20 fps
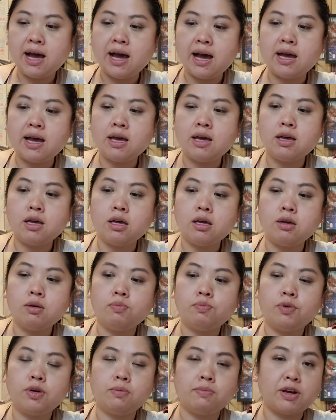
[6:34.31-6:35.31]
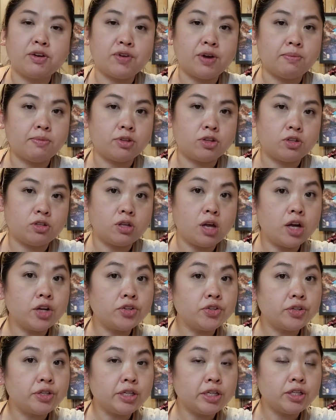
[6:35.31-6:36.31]
I put my grandmother's
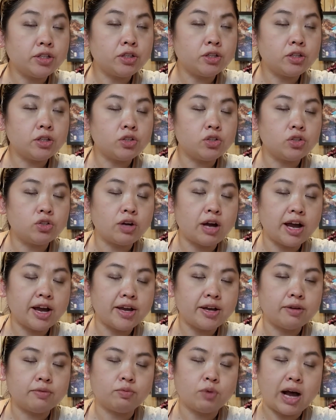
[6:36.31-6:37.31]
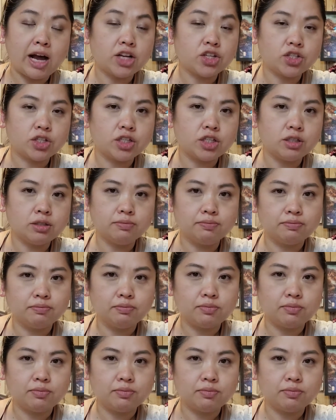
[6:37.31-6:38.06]
laundry in the dryer, washer,